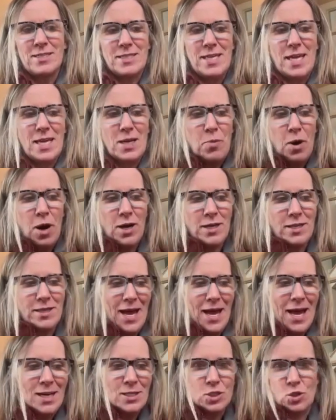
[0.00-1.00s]
take part in
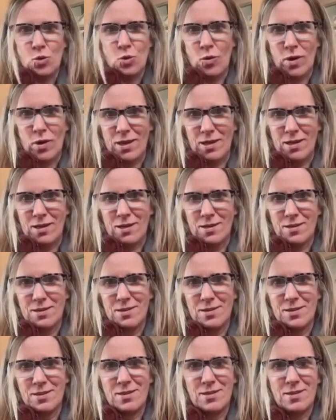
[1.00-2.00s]
that joy
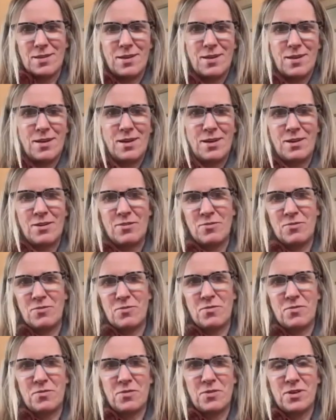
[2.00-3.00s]

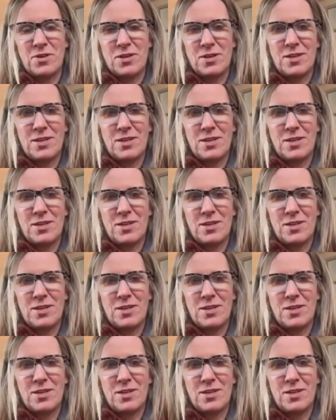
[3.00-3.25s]
of